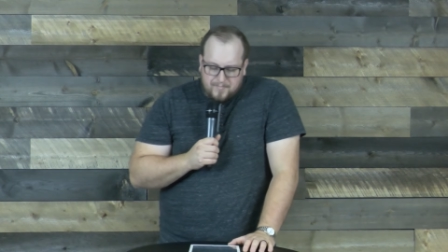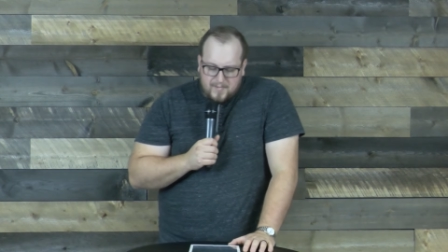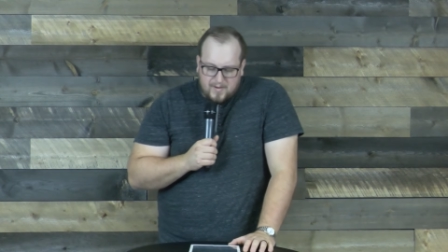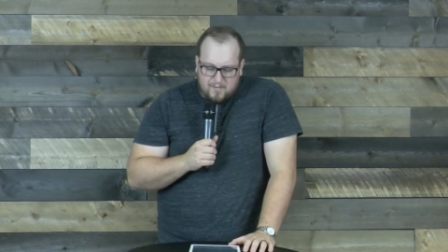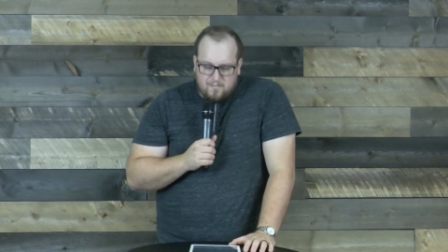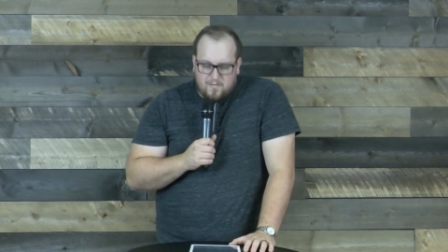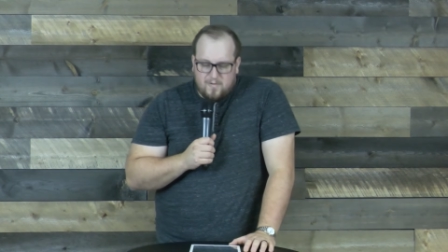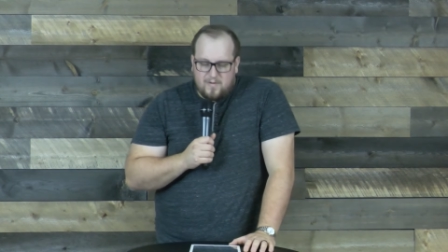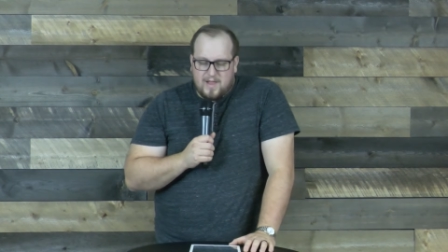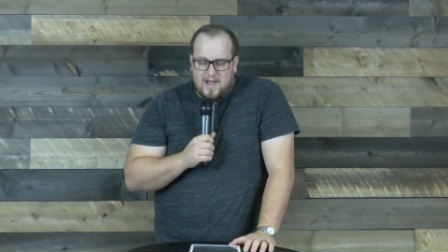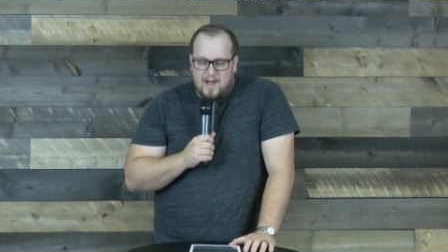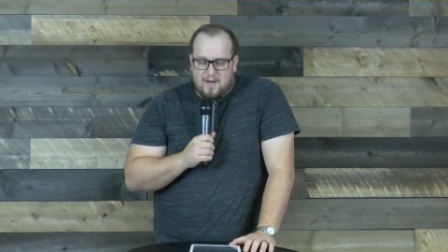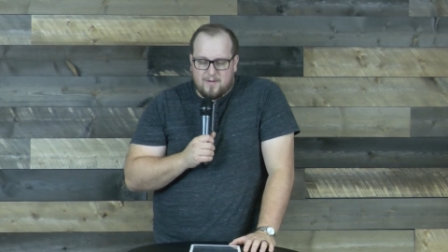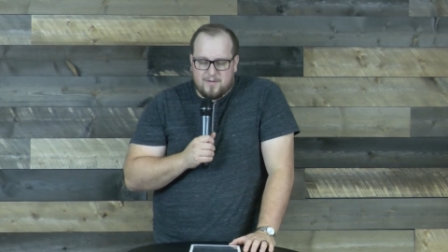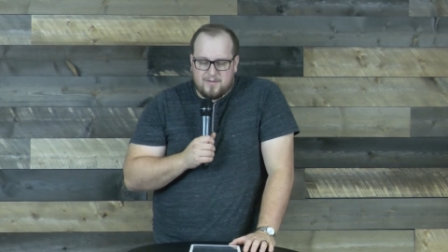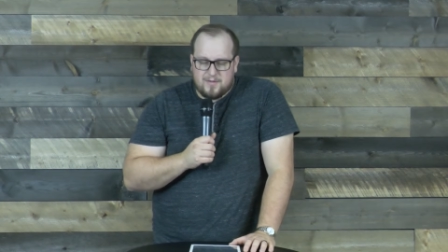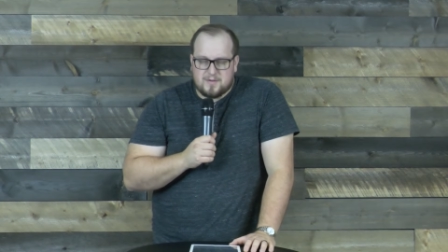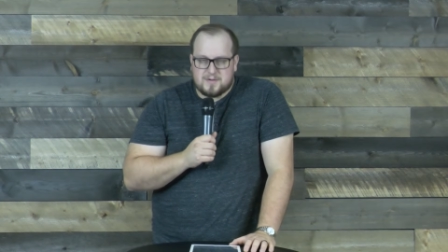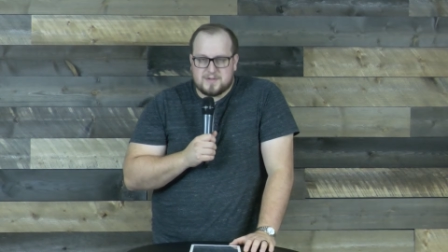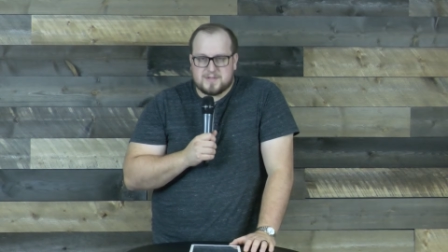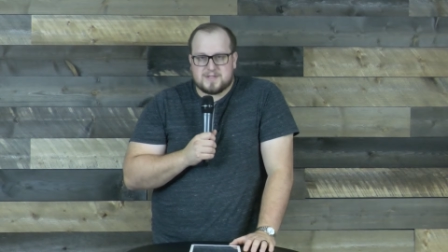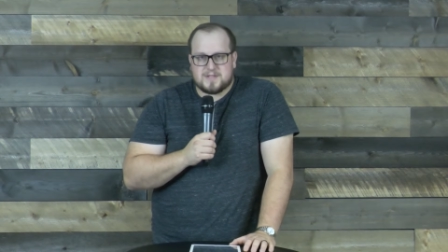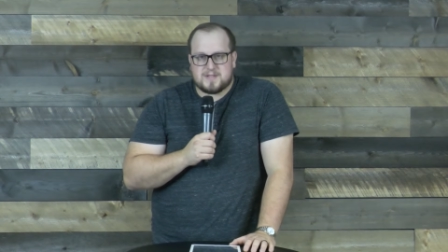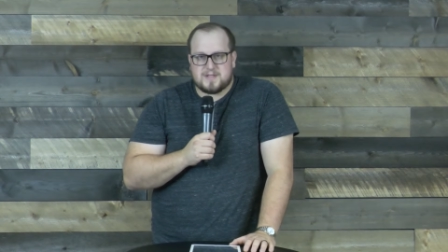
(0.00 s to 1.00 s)
If we're allowing
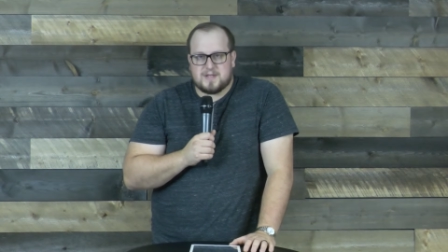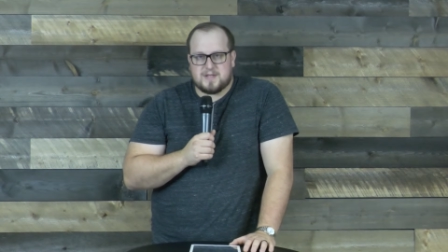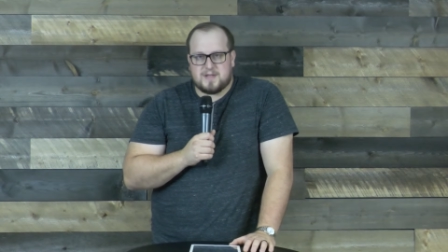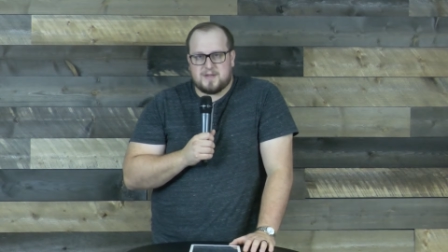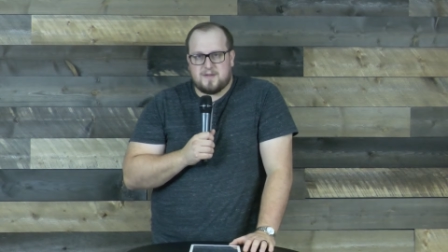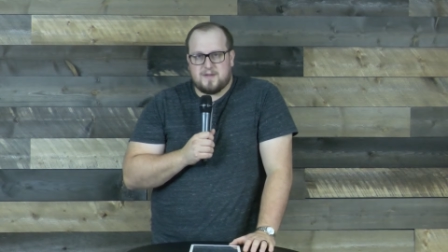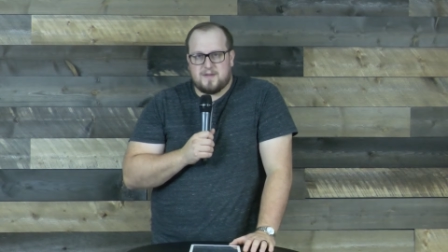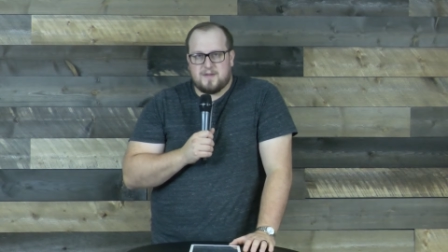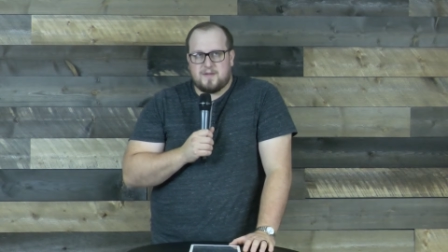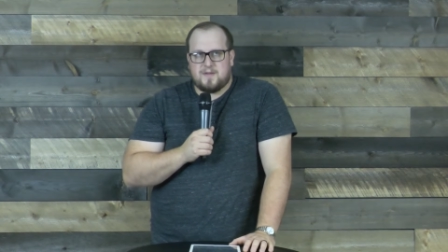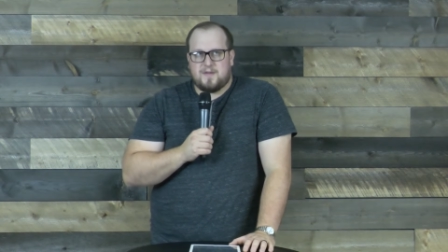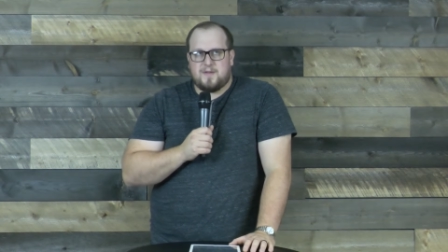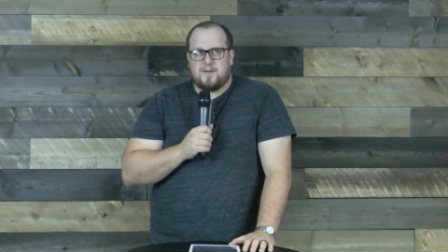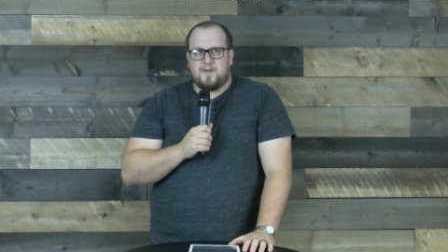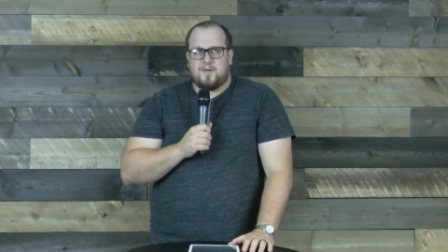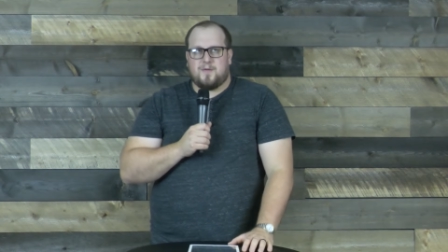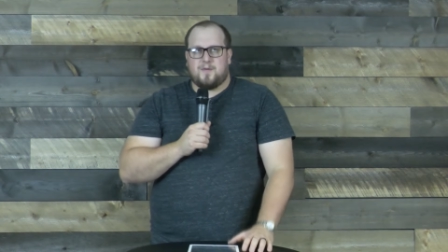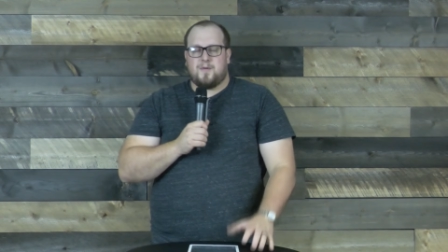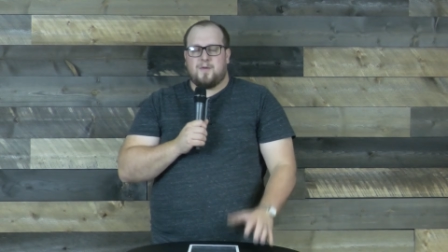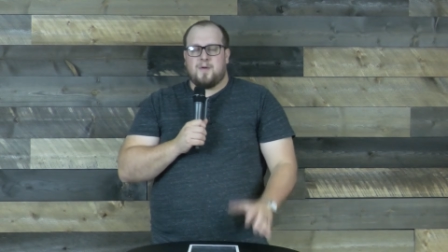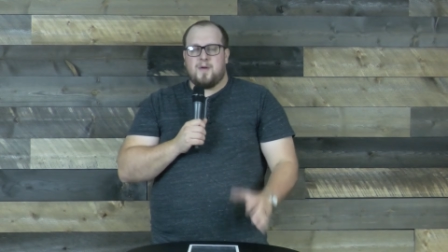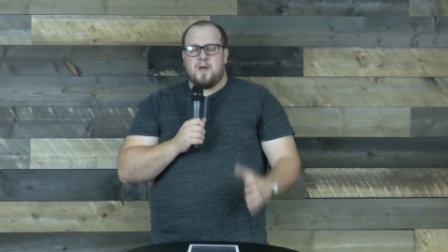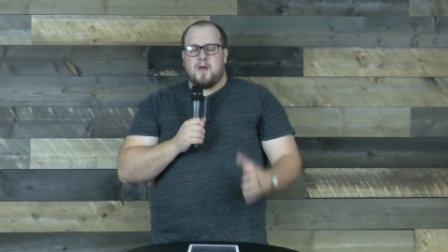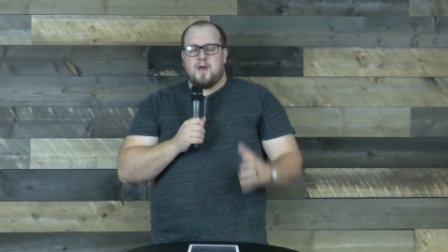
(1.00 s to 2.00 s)
those
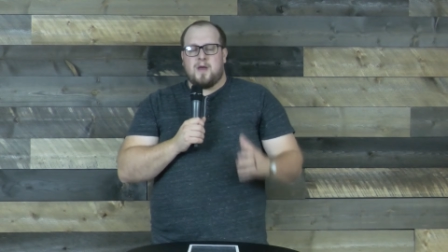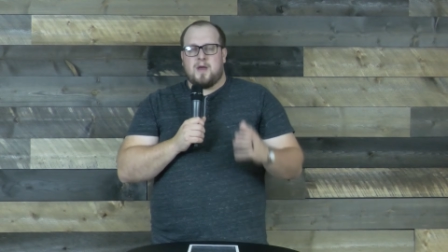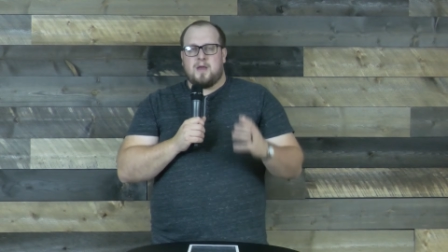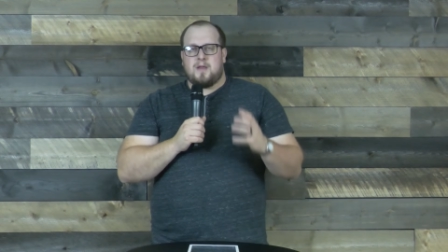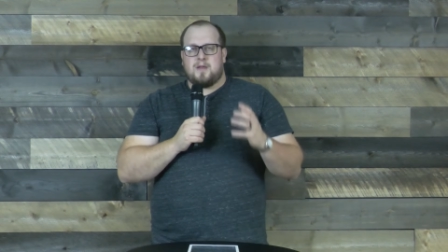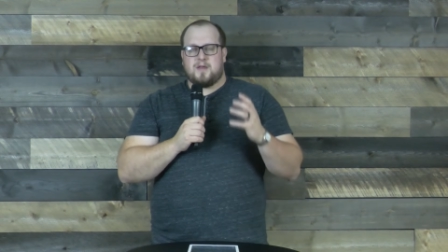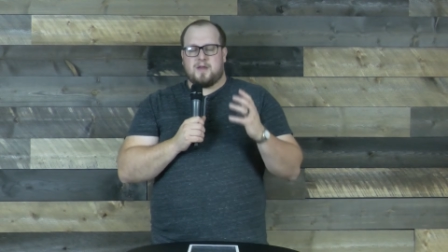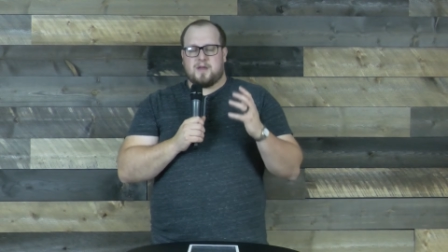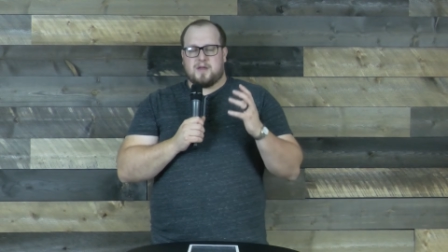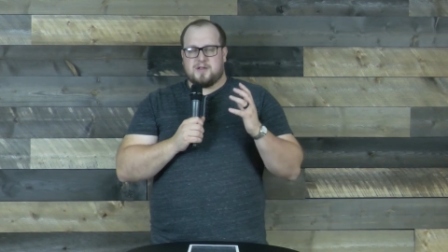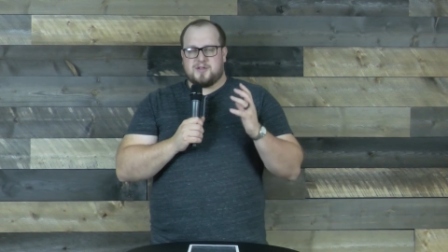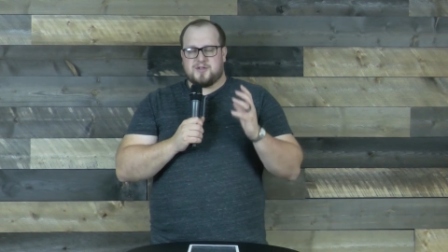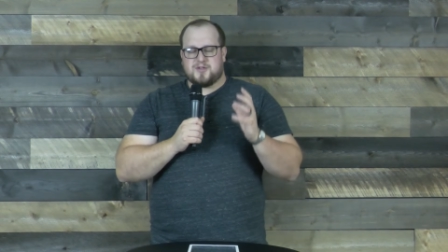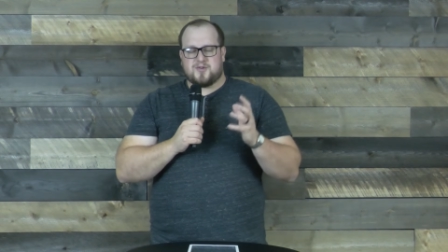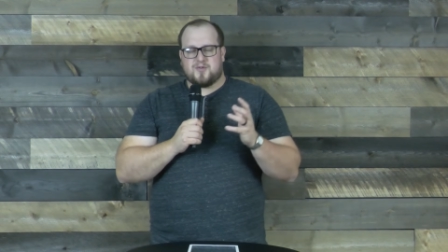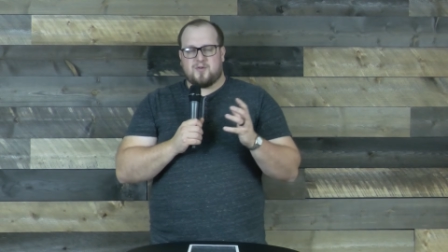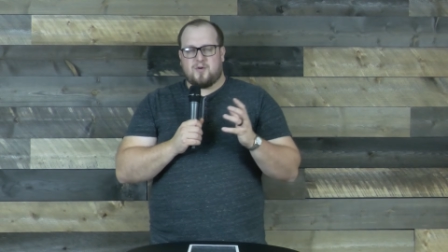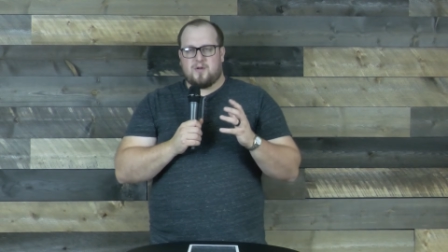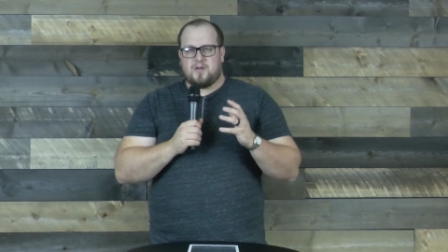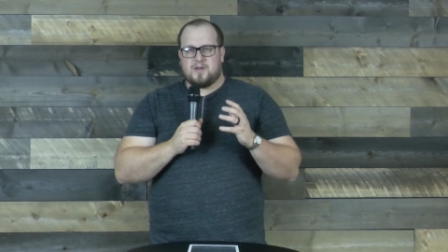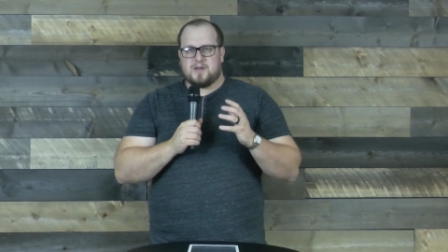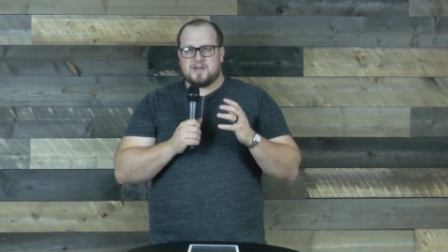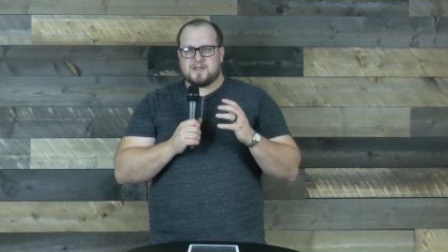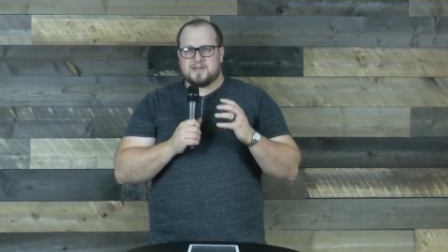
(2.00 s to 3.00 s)
to
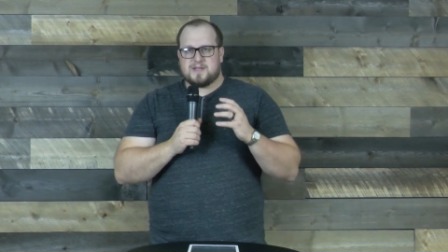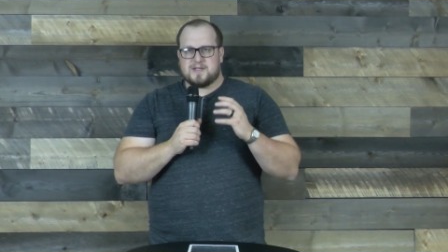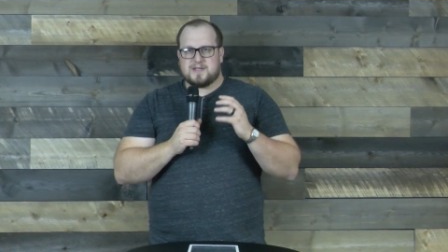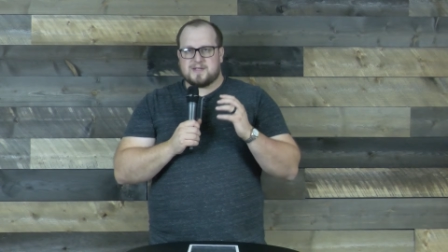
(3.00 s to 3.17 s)
control us,